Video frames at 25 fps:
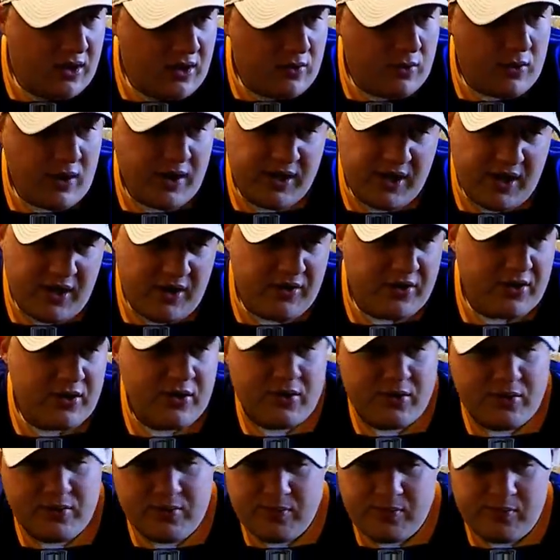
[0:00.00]
right now
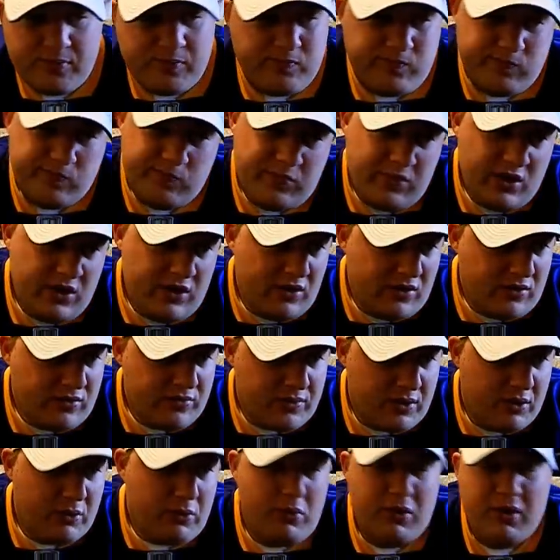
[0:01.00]
they're
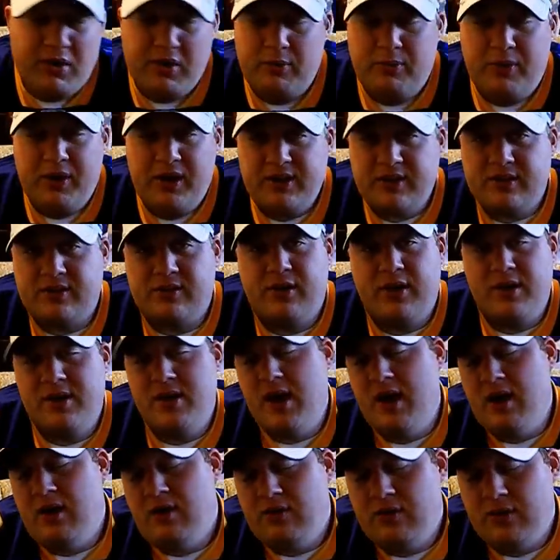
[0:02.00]
one of the best right
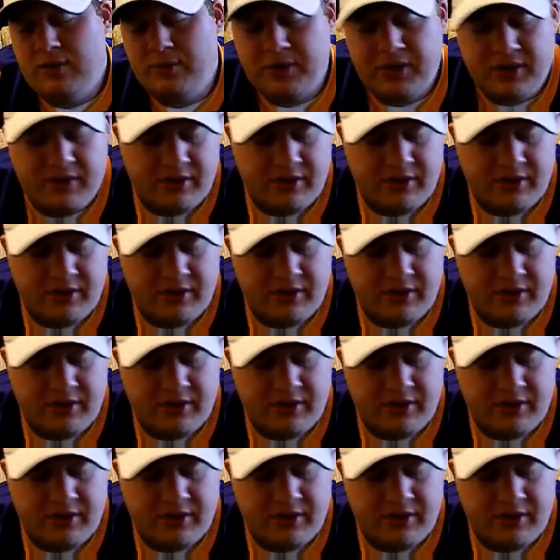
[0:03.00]
now.